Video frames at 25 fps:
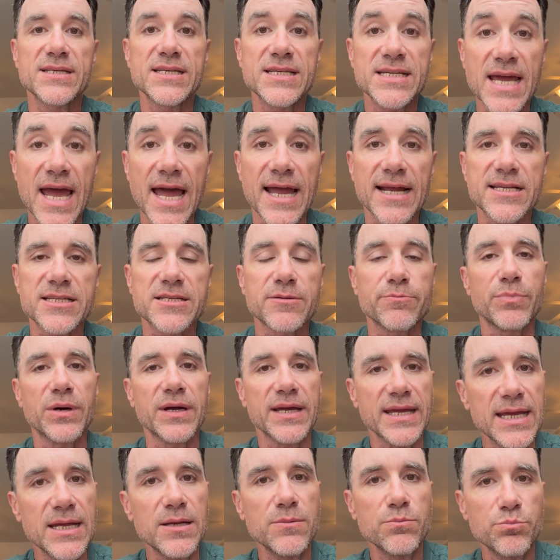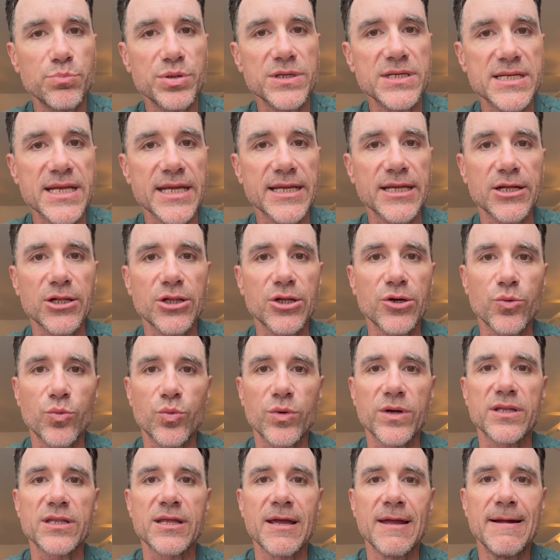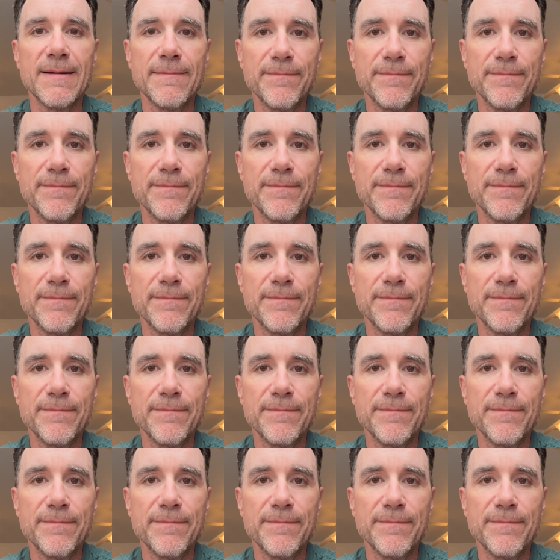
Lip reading: text, but in particular with